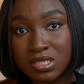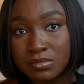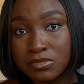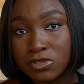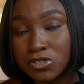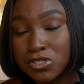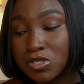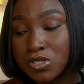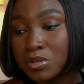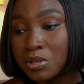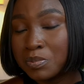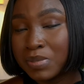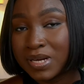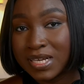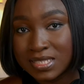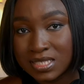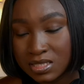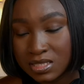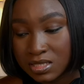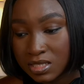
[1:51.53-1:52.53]
I'm going to be
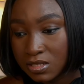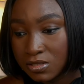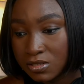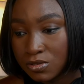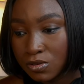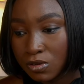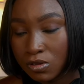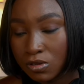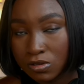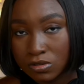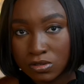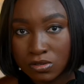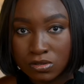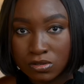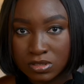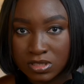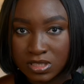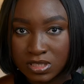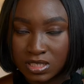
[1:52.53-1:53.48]
passing into Claude Code,